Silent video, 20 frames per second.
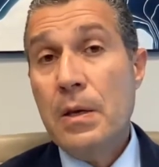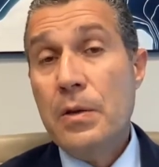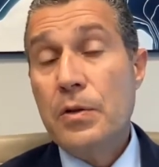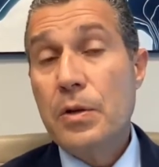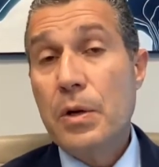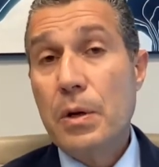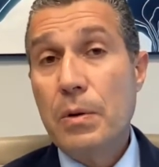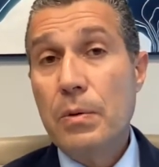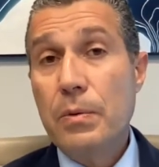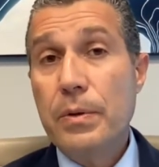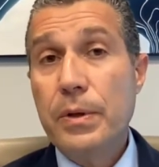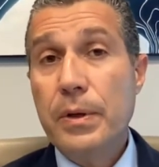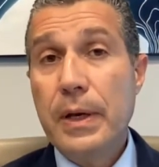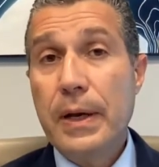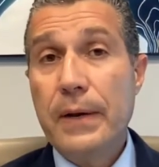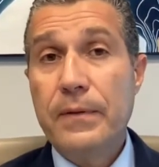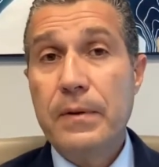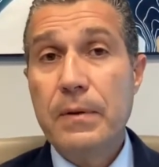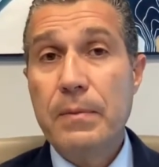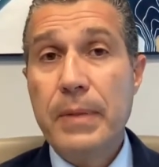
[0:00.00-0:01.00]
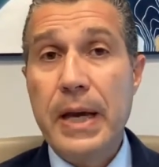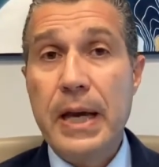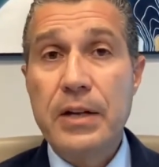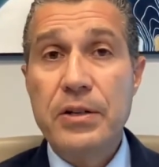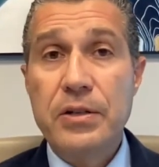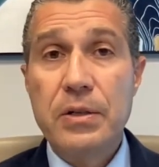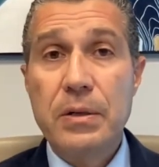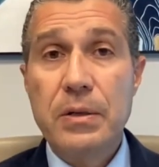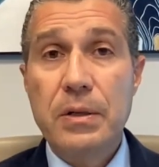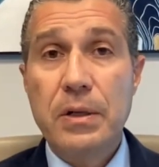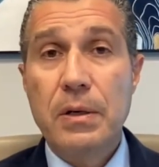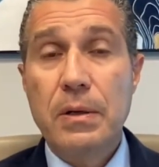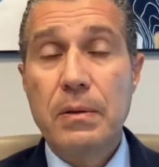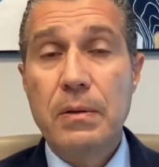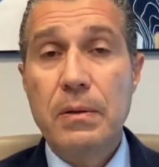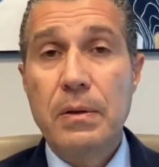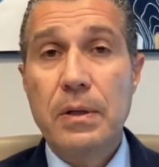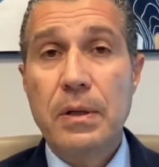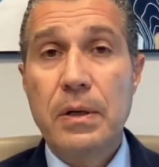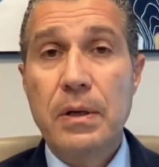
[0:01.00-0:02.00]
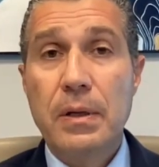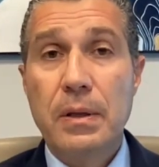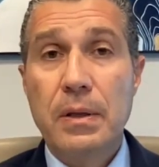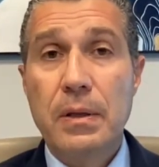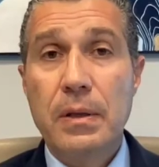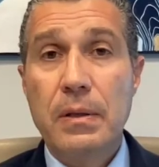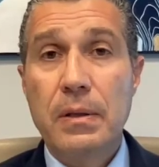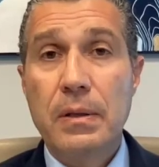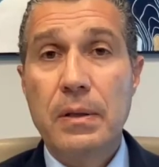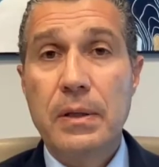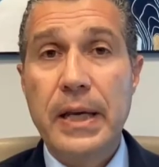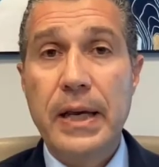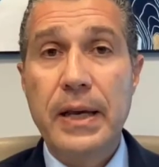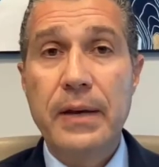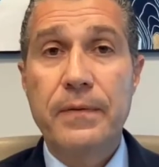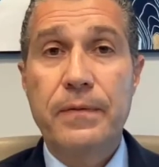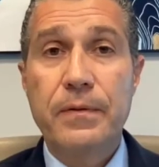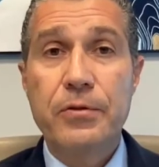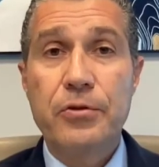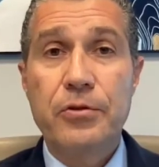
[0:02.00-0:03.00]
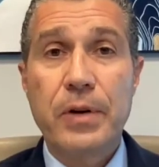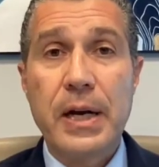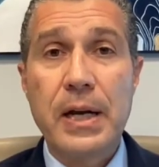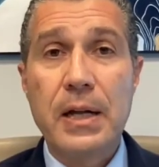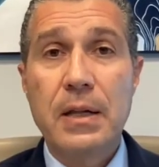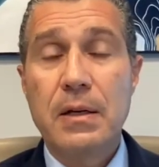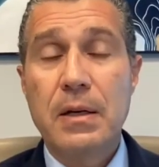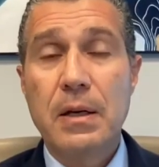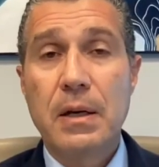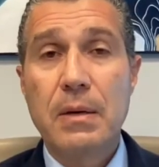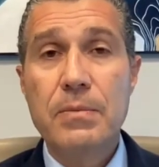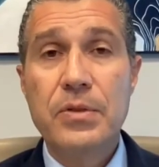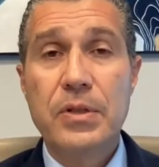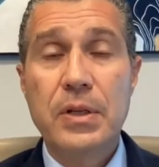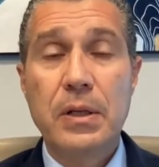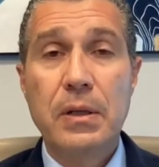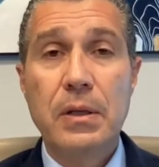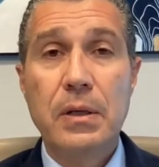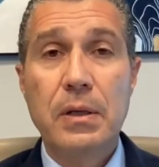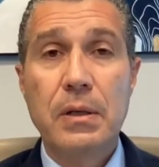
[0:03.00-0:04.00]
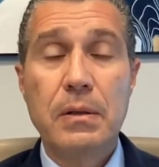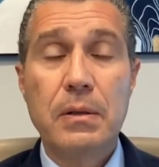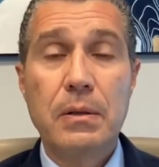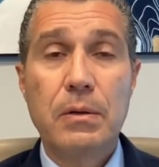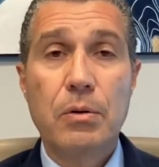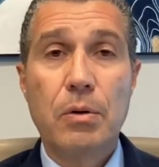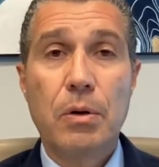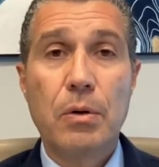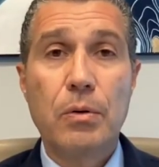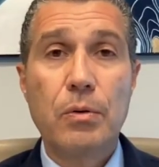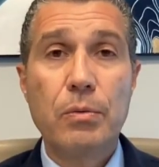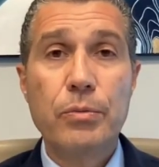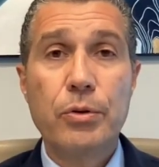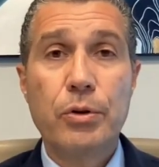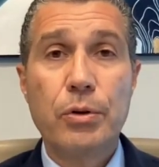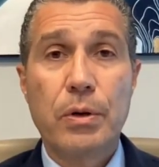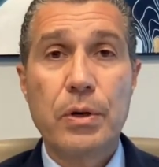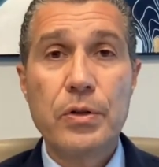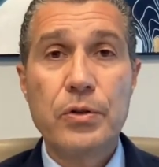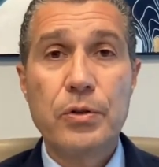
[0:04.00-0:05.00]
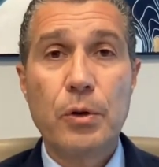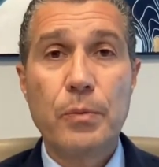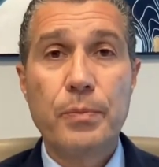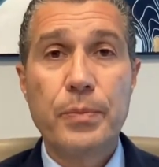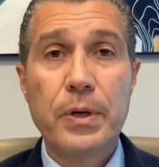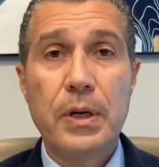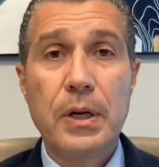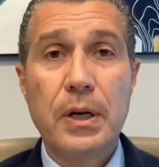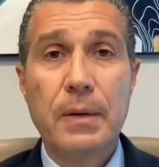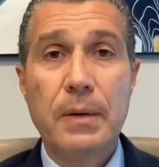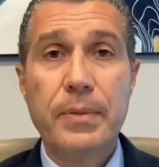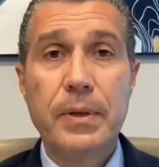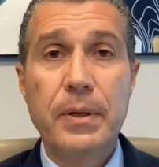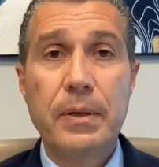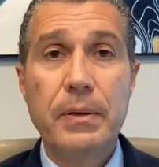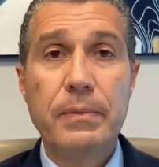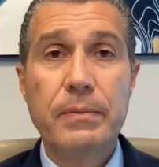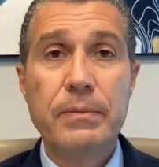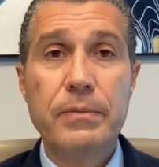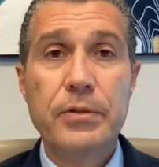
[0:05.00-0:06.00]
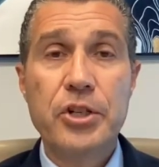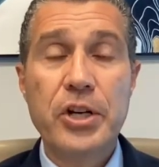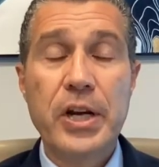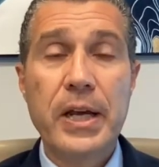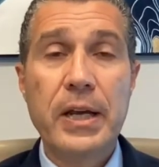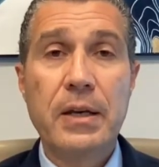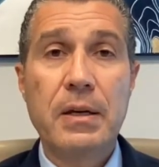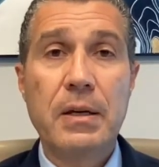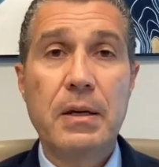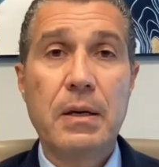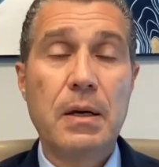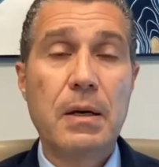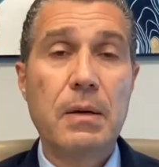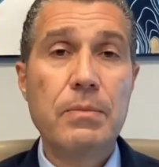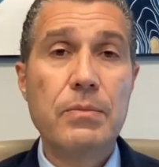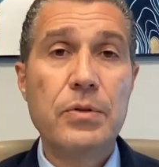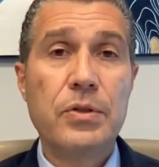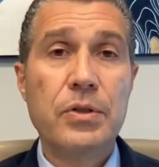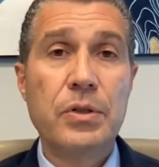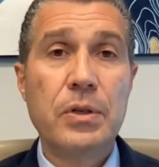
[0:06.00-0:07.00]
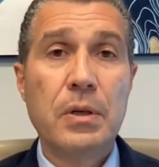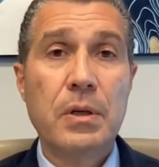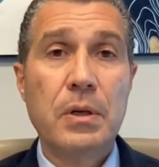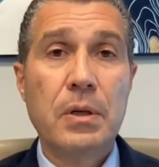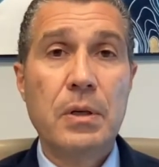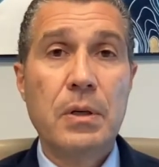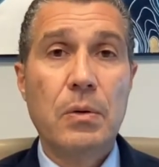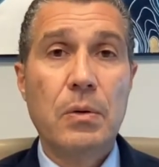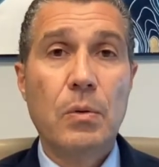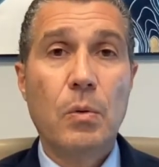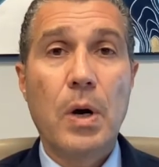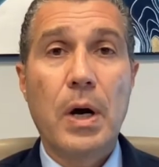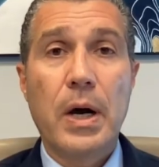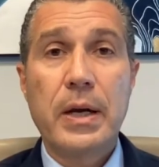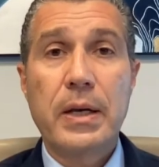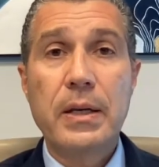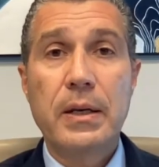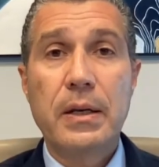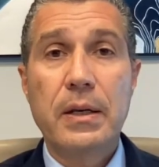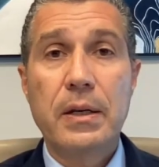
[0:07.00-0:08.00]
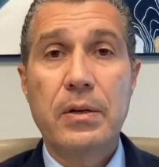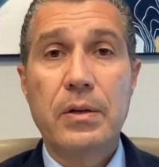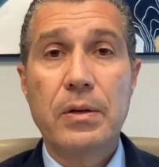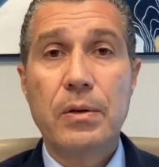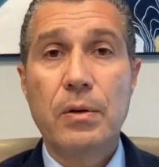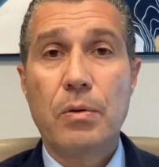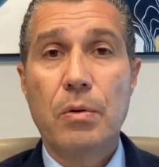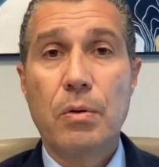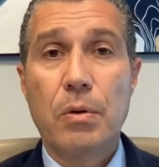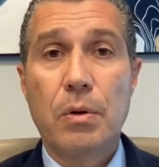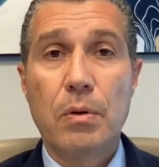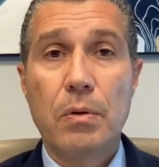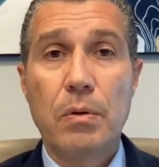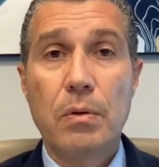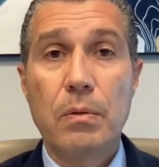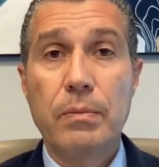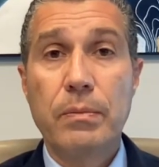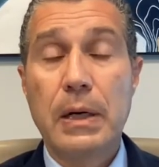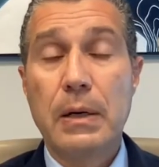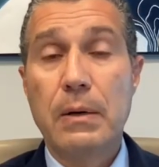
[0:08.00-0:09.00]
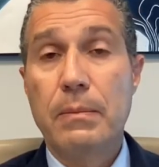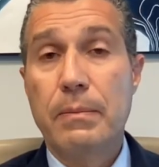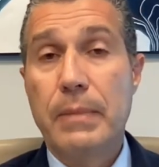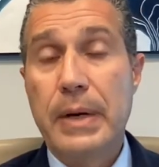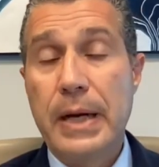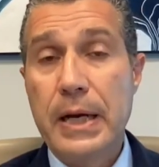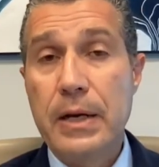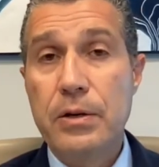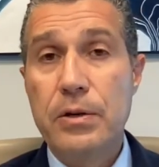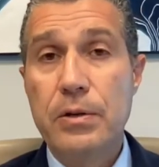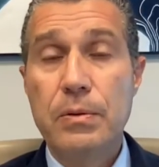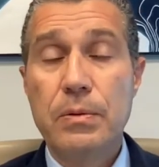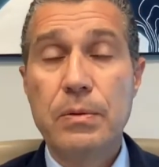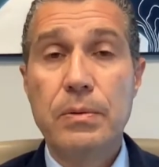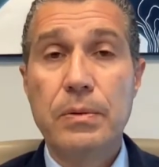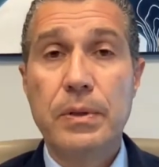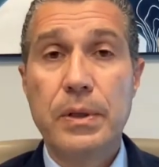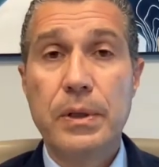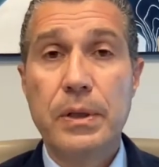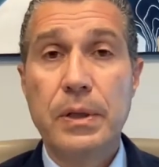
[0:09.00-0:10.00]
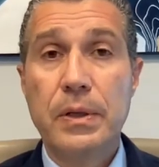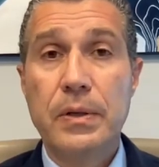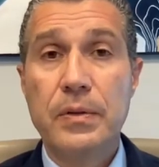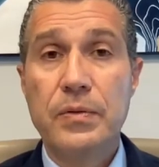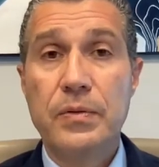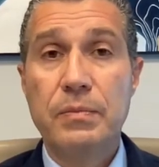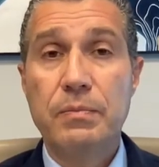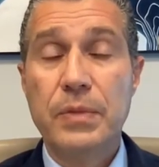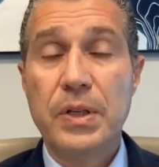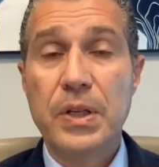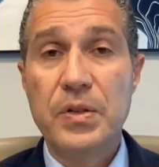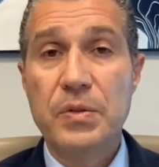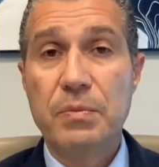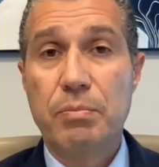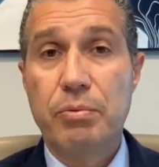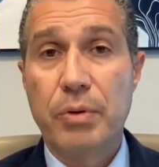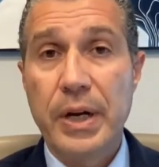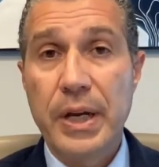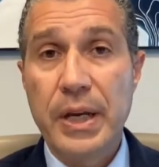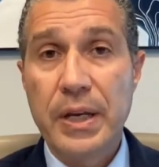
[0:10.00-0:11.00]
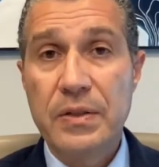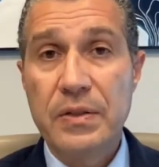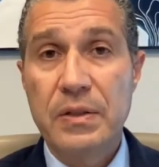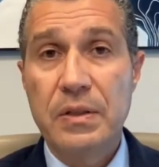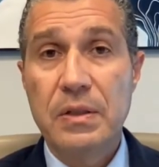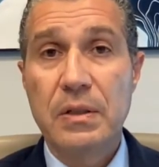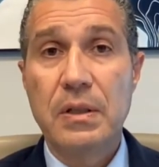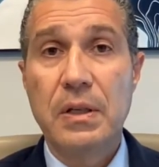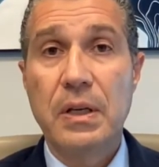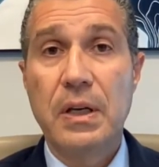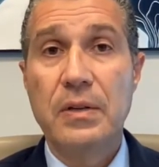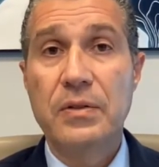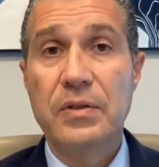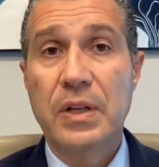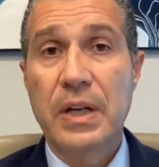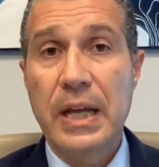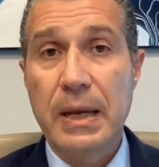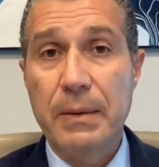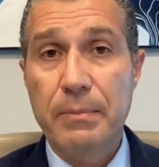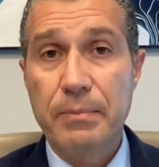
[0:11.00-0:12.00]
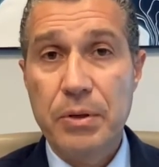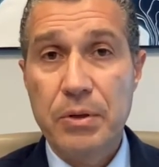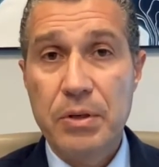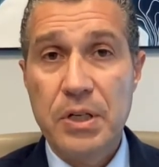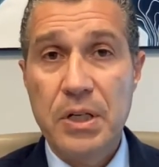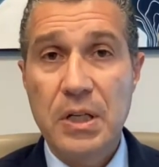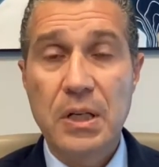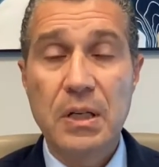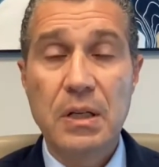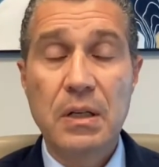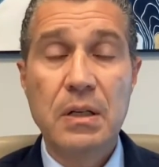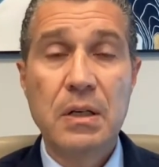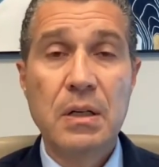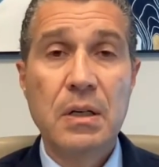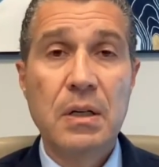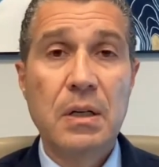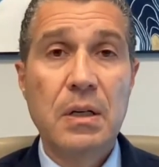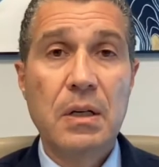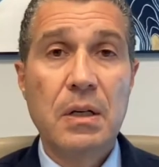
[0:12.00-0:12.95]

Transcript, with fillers: So you have to imagine, you know, the, the day for trial comes and the courtroom doors opened up and Jake comes walking into the courtroom. Now, mind you, he is he's braced. He is an amputee.